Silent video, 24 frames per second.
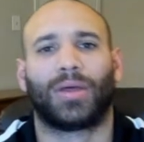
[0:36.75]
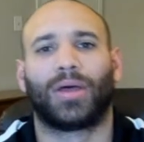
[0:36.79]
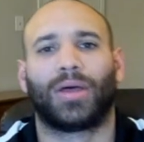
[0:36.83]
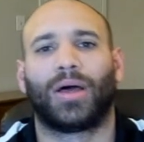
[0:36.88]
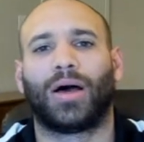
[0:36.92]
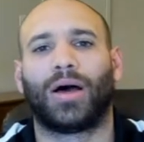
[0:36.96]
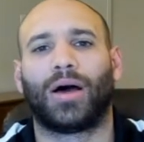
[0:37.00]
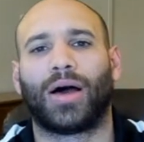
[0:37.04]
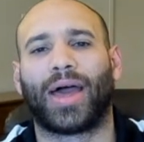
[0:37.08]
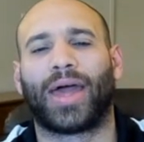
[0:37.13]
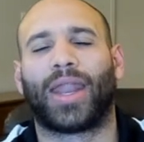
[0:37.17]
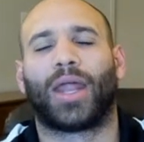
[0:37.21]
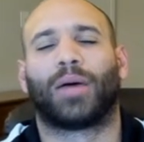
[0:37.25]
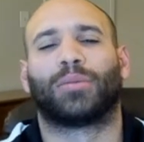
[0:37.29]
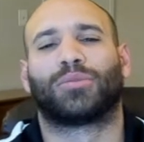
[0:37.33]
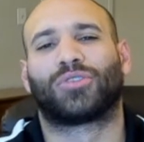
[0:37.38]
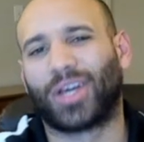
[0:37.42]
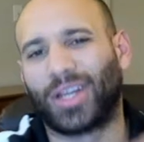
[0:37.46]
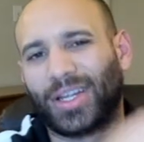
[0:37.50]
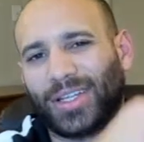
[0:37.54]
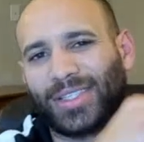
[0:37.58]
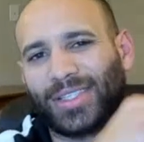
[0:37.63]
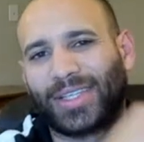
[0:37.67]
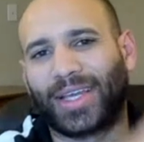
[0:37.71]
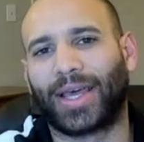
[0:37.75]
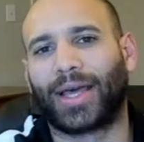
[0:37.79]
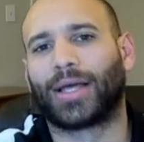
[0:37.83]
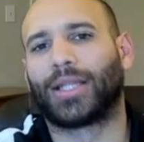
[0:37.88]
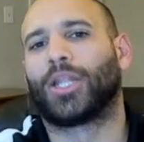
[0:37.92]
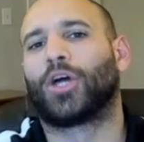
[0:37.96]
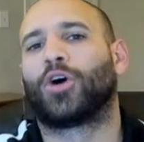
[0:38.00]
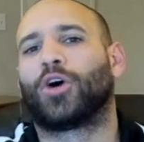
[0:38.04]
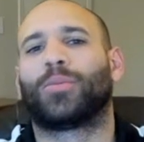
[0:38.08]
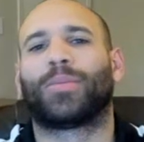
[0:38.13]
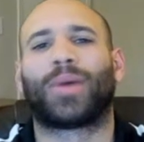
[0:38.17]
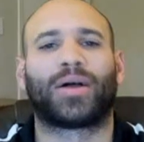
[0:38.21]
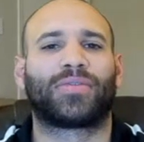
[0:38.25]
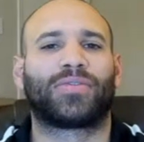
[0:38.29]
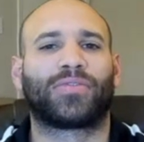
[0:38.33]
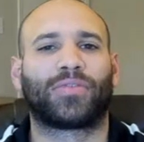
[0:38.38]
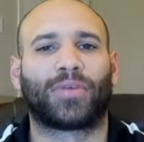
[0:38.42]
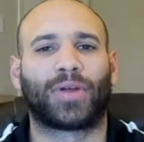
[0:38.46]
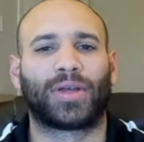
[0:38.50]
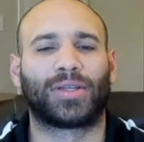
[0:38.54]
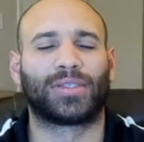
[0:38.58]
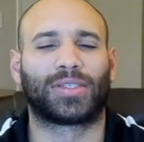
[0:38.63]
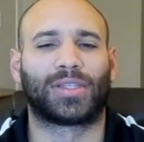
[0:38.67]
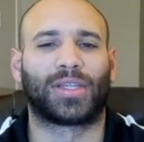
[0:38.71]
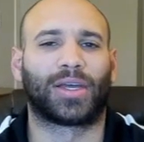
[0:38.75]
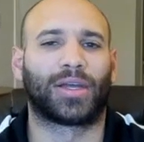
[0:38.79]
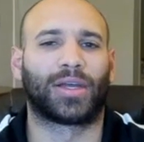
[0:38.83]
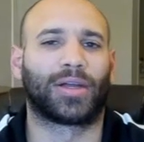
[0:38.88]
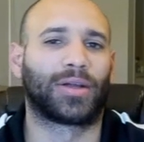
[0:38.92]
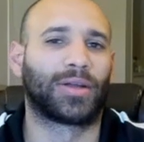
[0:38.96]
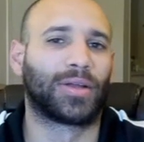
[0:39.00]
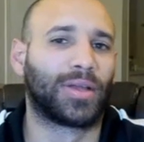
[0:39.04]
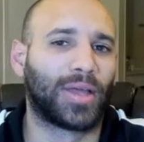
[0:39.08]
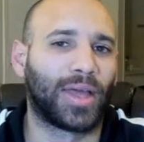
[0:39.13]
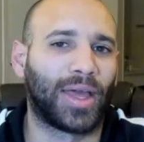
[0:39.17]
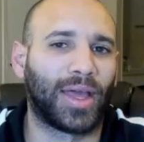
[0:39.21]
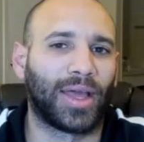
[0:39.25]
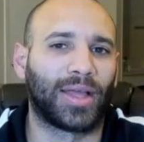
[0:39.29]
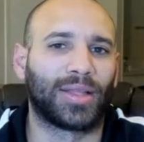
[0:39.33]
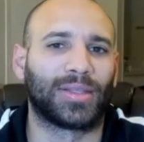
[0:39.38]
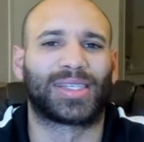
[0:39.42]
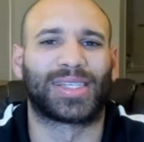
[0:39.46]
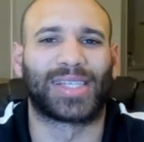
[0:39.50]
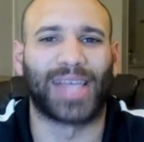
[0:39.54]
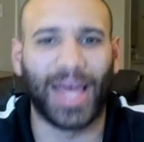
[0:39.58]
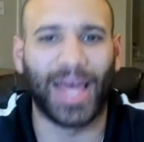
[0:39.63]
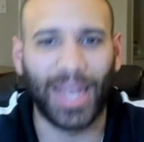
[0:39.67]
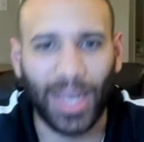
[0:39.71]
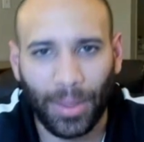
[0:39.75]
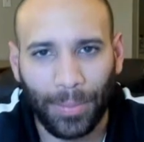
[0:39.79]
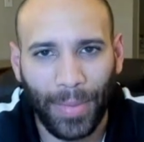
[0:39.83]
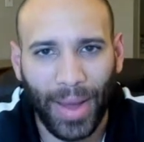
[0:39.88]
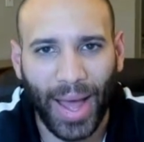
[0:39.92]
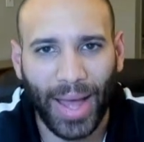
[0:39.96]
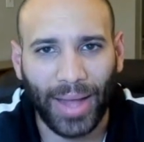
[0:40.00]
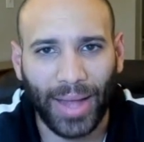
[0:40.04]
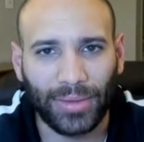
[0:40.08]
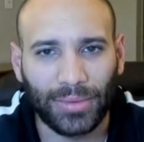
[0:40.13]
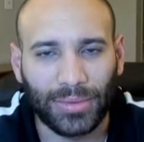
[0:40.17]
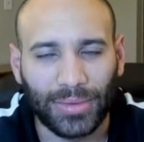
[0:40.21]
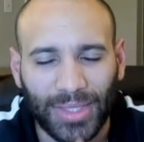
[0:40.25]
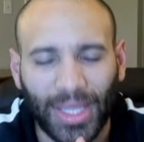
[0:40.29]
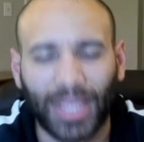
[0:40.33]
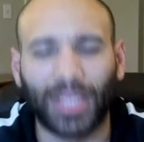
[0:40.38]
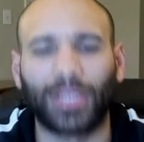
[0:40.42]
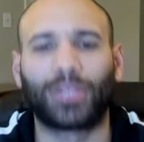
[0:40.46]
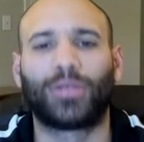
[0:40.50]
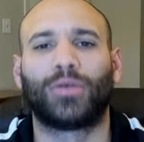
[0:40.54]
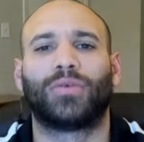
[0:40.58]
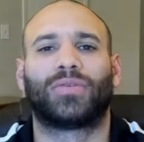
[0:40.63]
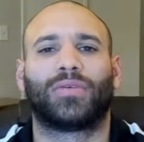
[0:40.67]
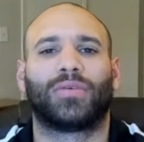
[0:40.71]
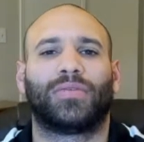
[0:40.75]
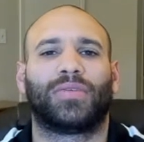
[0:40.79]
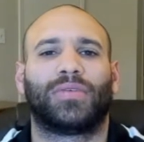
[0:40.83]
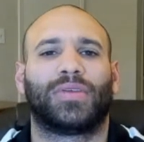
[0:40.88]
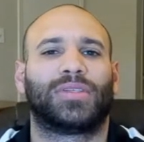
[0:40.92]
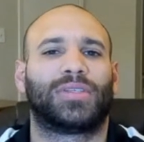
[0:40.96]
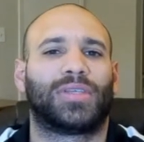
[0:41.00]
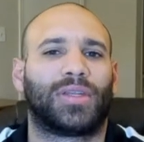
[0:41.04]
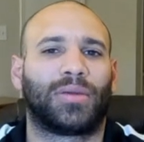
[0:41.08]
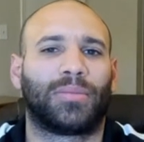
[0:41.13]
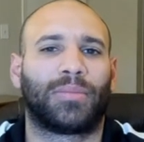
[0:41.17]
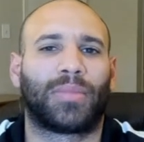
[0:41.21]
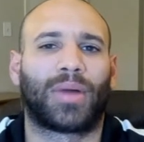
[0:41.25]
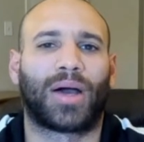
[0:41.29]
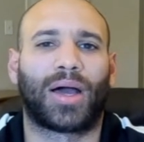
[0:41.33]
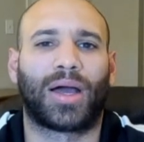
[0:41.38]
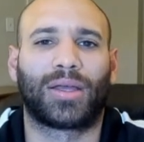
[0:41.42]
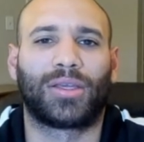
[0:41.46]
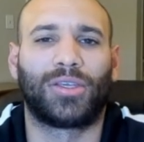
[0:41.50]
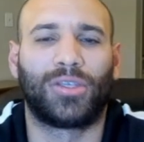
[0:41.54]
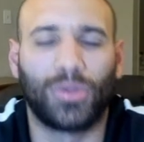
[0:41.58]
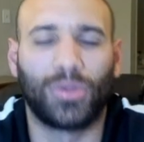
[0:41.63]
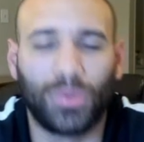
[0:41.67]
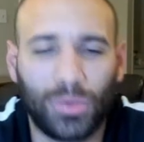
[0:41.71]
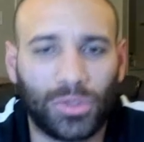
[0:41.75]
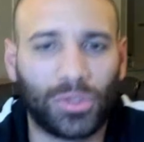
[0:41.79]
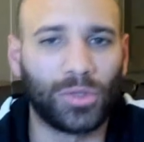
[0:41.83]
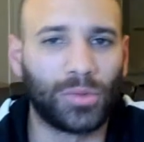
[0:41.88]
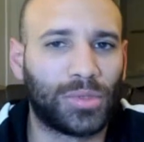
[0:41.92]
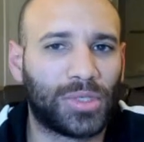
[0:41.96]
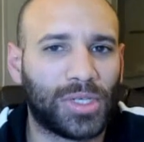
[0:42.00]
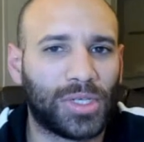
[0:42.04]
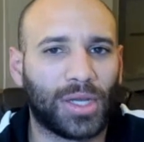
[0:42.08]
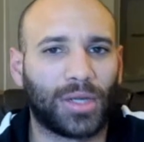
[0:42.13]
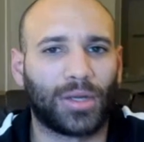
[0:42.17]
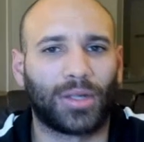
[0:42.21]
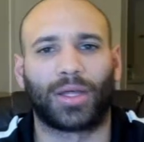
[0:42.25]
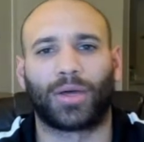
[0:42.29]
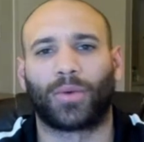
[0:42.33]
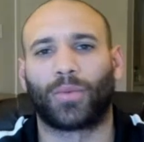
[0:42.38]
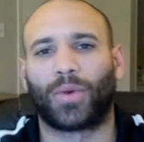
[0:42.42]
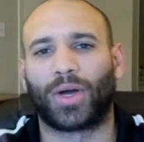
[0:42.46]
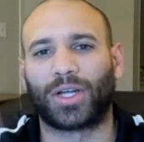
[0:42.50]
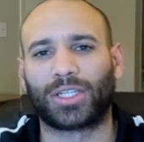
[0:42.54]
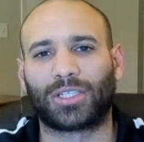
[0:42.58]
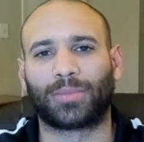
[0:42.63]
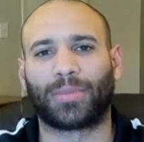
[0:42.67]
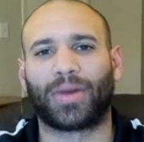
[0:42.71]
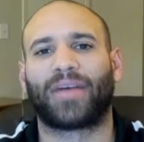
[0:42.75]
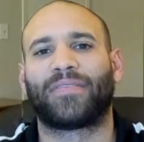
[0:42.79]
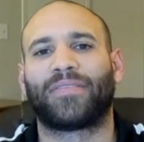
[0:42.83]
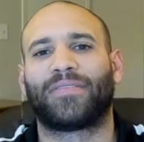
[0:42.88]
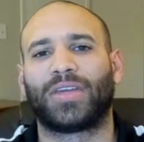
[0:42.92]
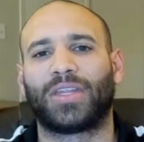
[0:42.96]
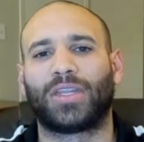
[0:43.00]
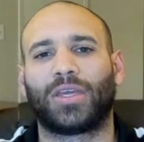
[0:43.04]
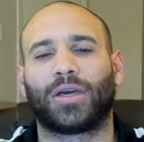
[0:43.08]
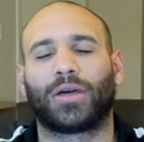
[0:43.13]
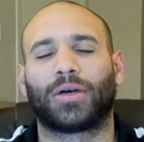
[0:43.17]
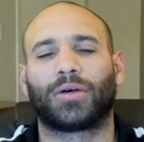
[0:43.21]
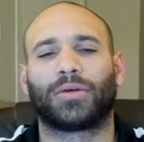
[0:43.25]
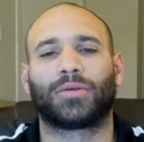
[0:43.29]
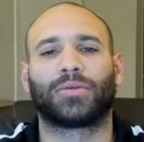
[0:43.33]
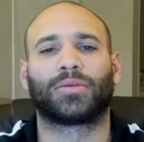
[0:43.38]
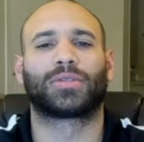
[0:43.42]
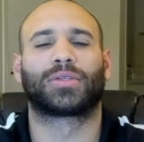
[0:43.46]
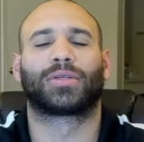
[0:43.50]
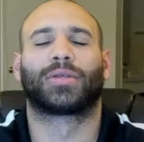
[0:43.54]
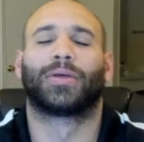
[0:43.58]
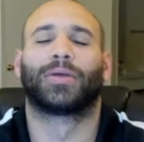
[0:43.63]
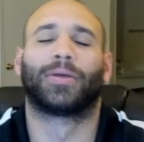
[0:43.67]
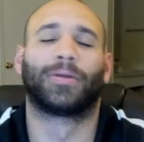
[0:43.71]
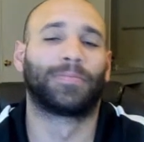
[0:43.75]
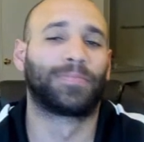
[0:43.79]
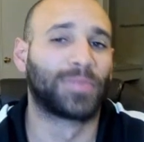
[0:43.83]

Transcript: And I'm trying to say hello, my friends there, and Salamat. Thank you for visiting my YouTube channel and watching my videos.